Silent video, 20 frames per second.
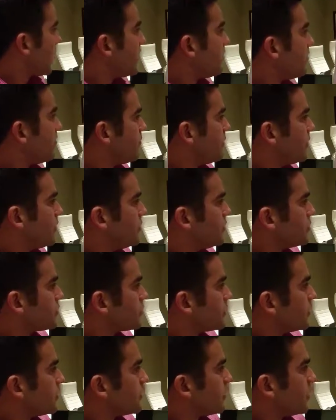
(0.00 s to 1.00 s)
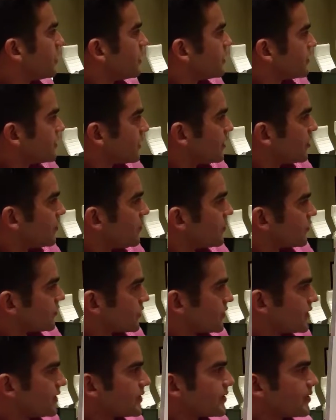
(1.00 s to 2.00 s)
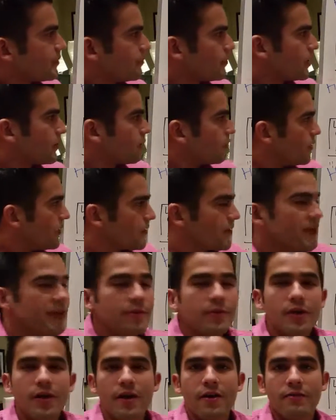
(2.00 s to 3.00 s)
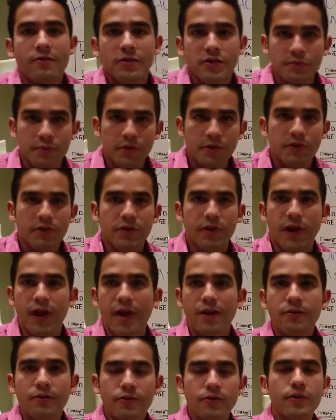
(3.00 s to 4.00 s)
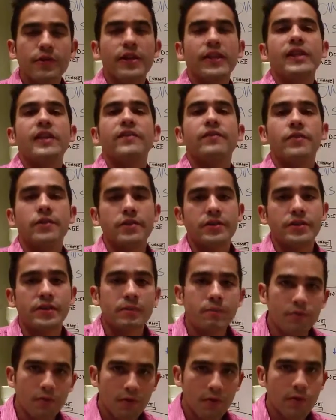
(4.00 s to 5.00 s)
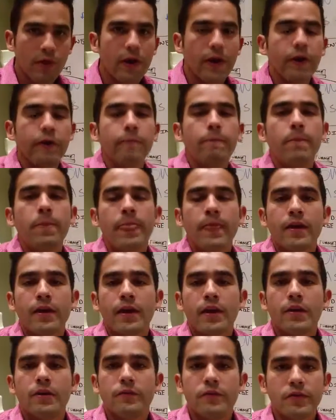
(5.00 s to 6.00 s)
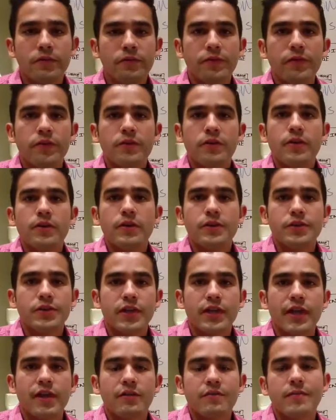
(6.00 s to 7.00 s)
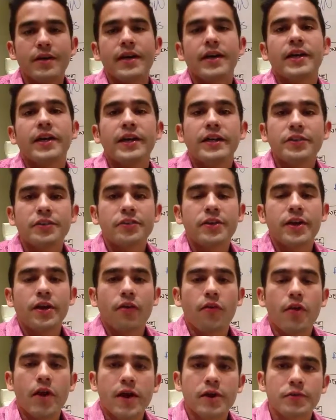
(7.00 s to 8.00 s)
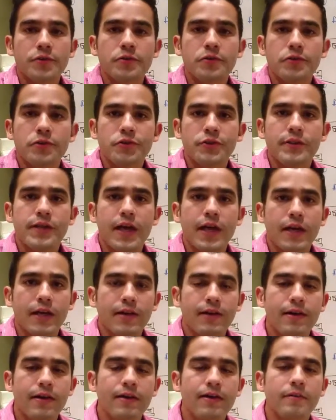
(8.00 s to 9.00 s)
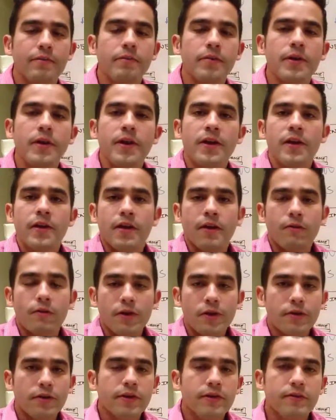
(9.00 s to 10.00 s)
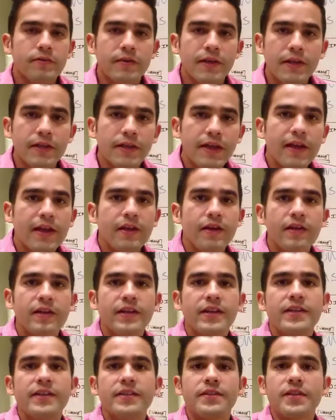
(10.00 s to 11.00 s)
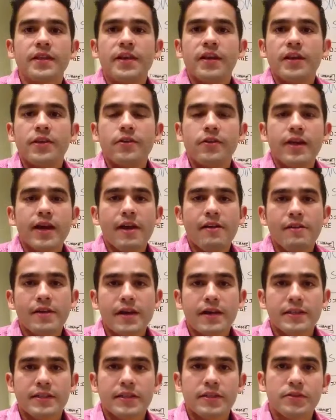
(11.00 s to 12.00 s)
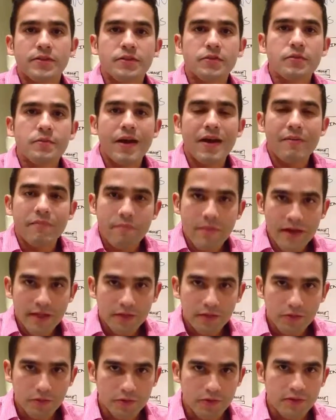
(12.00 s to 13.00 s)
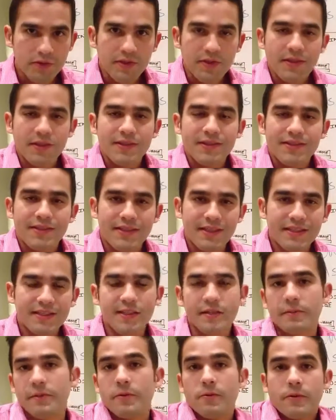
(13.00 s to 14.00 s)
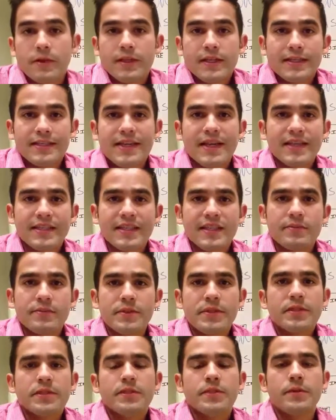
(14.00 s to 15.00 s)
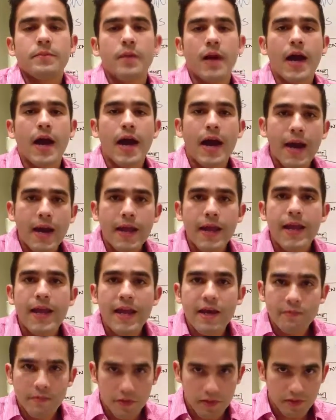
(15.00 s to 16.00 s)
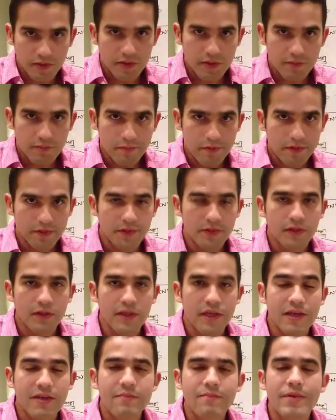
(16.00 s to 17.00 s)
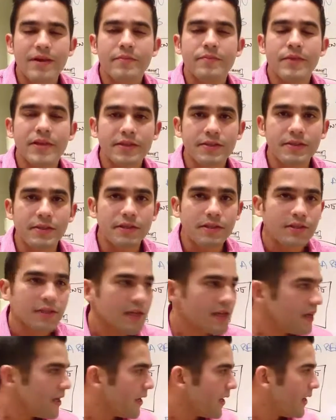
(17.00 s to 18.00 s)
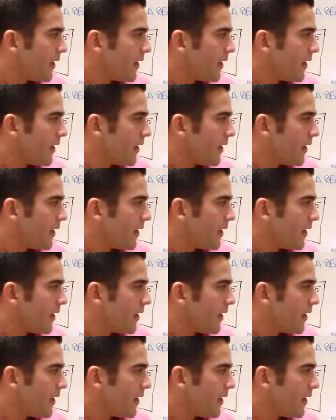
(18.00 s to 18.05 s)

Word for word: landing page, set up your system with an email autoresponder, how to do it in a very simple way, uh, feel free to go and check out my internet crash course dot com. And what you're going to find there is you're going to have access to my mentor's system, the exact same system I am using personally in my business.